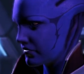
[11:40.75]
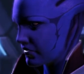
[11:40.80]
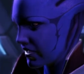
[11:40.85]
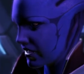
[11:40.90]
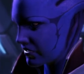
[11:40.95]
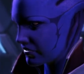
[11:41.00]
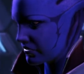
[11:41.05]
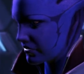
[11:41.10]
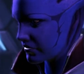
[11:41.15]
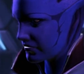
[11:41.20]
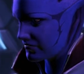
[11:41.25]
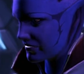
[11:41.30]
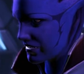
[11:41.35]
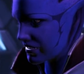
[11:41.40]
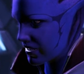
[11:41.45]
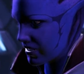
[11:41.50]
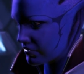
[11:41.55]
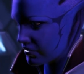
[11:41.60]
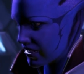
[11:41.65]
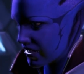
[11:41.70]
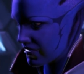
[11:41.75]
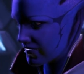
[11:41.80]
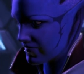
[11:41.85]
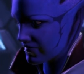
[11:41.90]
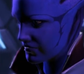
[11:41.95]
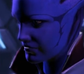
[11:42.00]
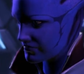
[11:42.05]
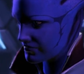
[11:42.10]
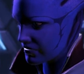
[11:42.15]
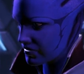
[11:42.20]
They lured me away
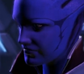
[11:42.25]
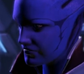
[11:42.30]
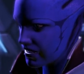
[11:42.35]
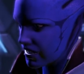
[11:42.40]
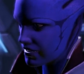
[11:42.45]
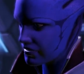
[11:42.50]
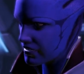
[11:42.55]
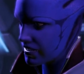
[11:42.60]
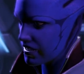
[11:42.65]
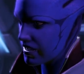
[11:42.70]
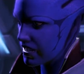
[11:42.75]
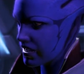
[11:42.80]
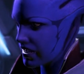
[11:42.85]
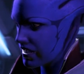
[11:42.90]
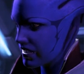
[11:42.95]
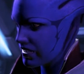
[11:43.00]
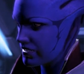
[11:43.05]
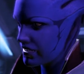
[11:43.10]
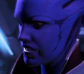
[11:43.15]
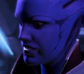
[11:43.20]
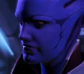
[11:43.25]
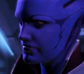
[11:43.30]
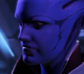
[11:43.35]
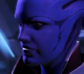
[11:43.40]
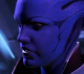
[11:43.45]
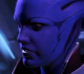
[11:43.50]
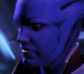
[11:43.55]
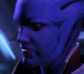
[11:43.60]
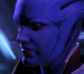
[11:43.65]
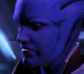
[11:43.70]
from Omega and
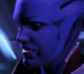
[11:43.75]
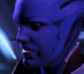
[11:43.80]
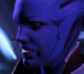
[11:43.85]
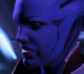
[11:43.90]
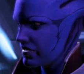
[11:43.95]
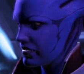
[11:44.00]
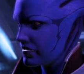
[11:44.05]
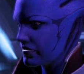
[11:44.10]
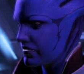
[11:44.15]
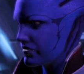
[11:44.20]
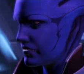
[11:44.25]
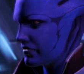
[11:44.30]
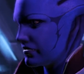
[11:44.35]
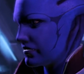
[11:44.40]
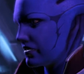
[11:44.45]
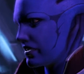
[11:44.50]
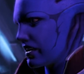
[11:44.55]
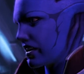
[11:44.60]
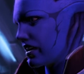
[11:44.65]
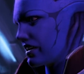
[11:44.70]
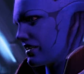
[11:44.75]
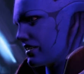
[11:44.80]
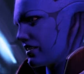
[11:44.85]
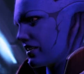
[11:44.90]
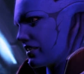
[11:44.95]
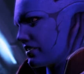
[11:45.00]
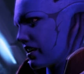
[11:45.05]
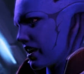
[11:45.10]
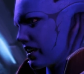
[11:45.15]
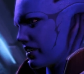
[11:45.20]
ambushed me. That'll do it. I
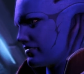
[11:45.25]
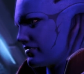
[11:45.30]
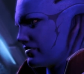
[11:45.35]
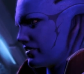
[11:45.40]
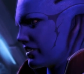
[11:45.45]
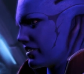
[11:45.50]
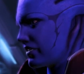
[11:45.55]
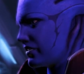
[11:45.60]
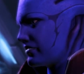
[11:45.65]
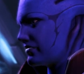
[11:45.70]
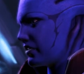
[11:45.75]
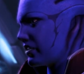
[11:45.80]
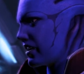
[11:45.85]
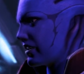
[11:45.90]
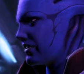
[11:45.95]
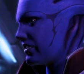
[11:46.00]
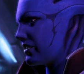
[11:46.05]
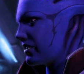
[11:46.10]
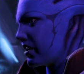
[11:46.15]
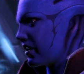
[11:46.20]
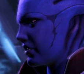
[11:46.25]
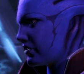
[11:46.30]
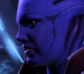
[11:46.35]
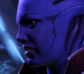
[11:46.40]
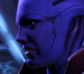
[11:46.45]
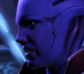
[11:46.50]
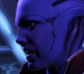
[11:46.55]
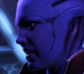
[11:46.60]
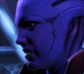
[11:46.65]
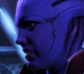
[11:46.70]
escaped, but Cerberus had
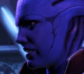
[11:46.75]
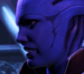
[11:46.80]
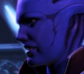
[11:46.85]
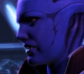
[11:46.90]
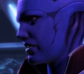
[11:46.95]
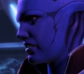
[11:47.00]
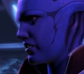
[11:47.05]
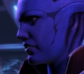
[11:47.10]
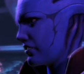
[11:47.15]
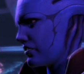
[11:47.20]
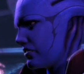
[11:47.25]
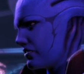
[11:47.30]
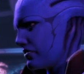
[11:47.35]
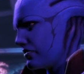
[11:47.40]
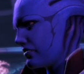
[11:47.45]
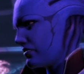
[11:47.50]
already laid siege.